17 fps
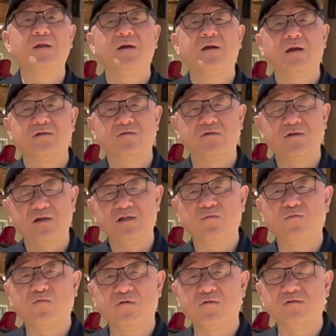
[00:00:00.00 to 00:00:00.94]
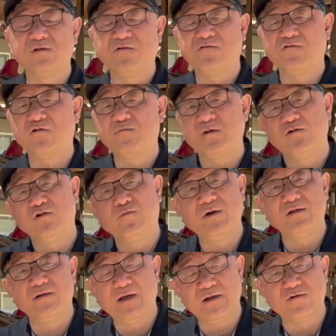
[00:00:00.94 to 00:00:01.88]
So these were developed a little bit
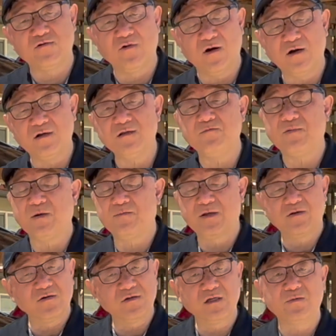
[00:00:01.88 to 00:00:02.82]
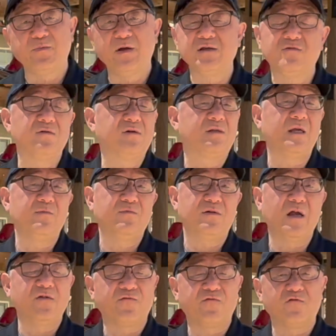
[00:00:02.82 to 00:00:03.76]
later on, but because it's based on the same
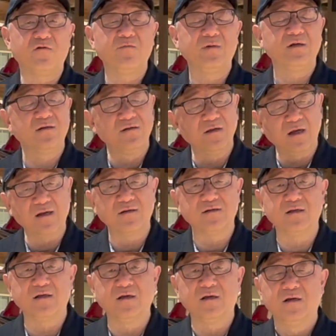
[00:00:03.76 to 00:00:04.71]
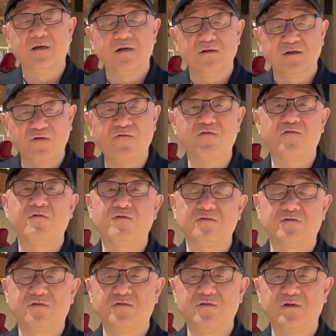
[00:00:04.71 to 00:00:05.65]
platform, it's not as difficult
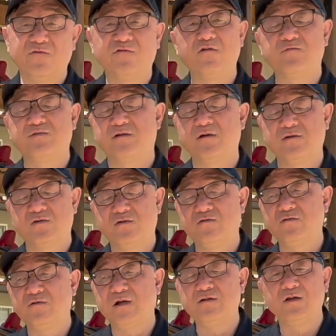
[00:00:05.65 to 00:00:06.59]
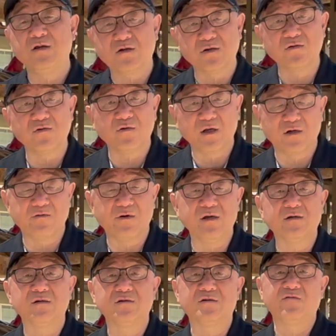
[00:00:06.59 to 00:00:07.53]
to develop the two additional
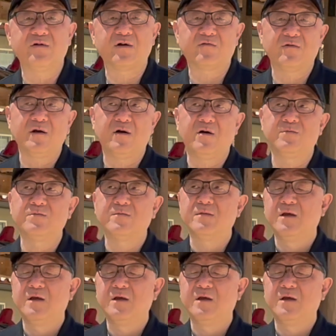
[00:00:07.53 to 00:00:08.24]
iterations of the Crown,